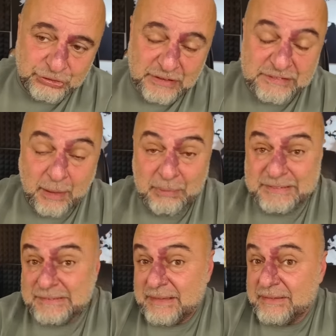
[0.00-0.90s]
and our
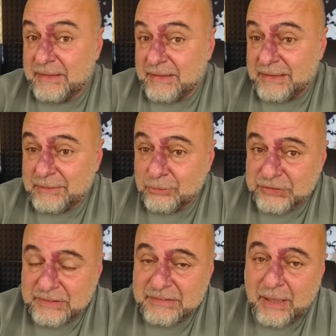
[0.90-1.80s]
predictions about the
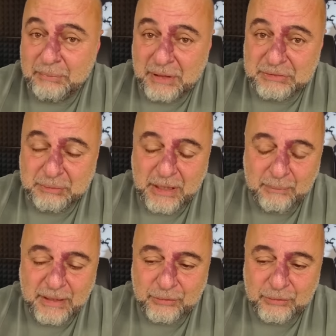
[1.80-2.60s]
stock movement.